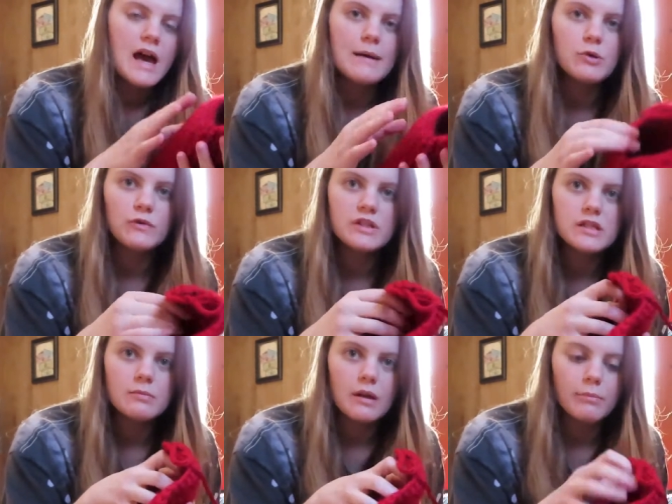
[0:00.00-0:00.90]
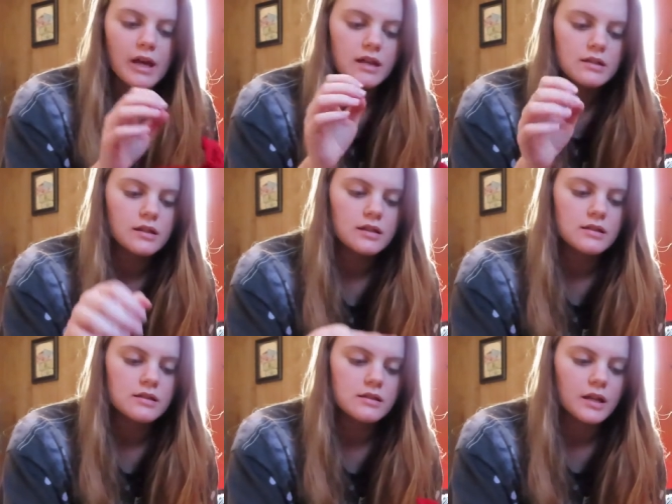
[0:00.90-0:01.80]
I moved to my bed
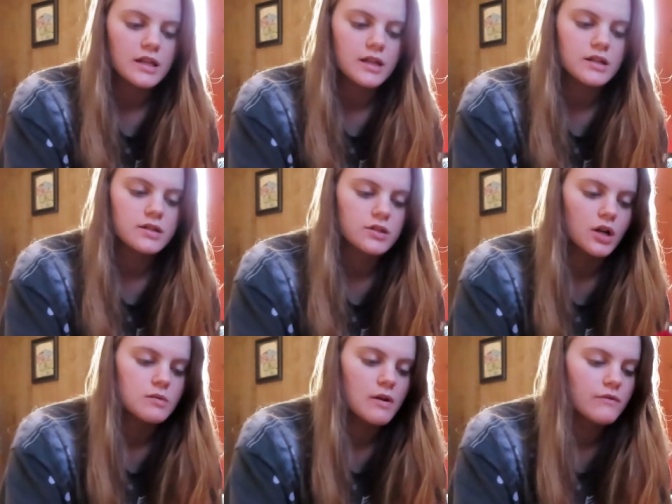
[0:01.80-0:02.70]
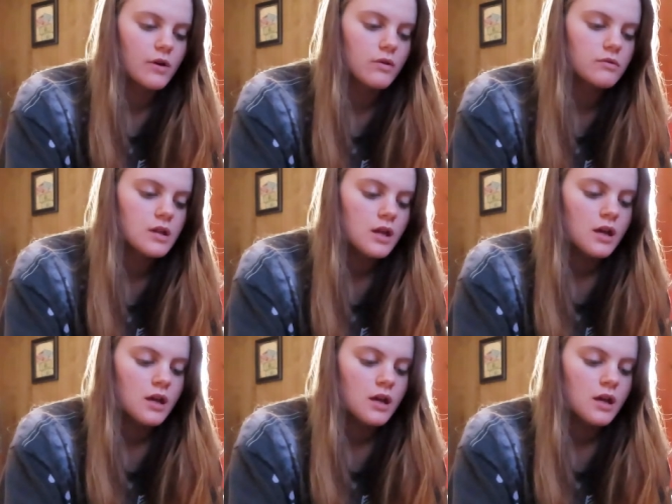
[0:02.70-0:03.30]
because I needed to charge my phone.